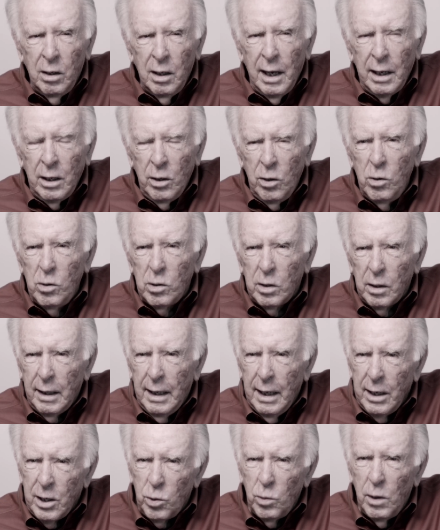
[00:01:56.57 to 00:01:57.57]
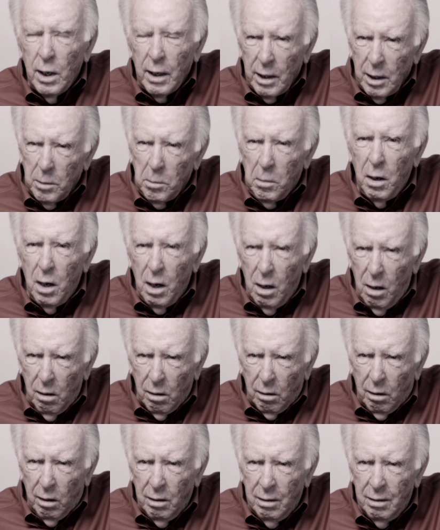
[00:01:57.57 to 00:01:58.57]
That usually gets you out of the
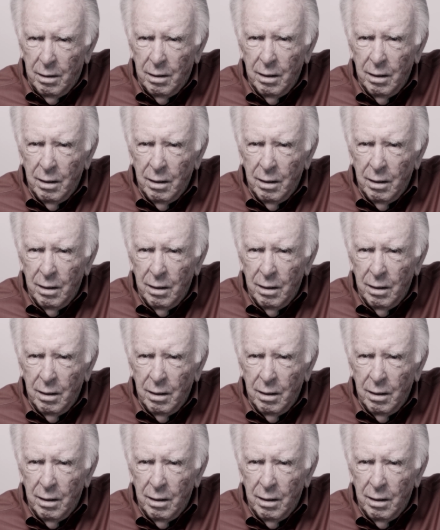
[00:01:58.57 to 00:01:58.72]
bog.